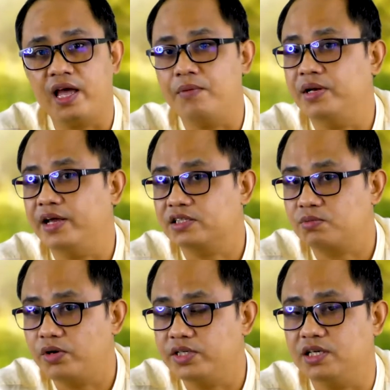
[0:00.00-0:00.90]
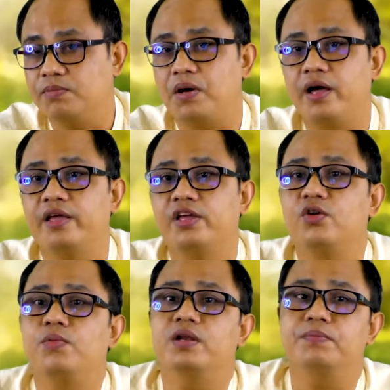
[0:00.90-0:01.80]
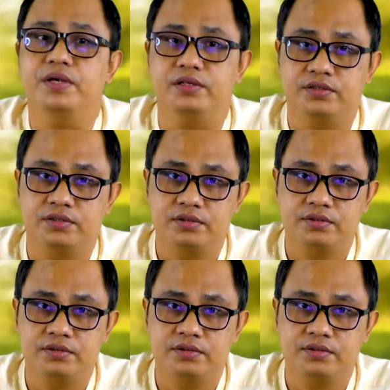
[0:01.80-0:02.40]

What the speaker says: have been exploited by human beings.